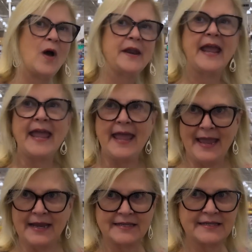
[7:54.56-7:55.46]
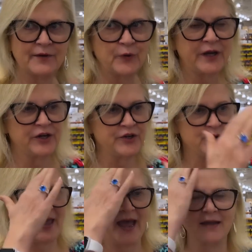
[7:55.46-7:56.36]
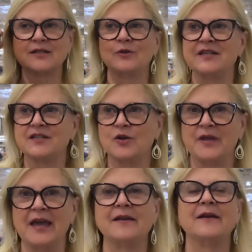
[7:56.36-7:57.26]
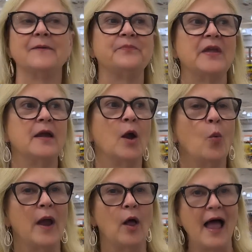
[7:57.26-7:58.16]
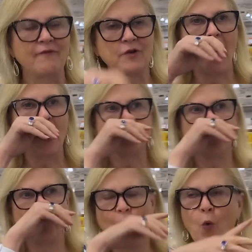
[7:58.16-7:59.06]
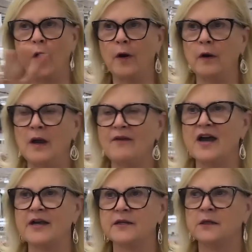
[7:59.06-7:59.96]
one egg so if we're going to do that. So one little egg? Well, I've got four. I got.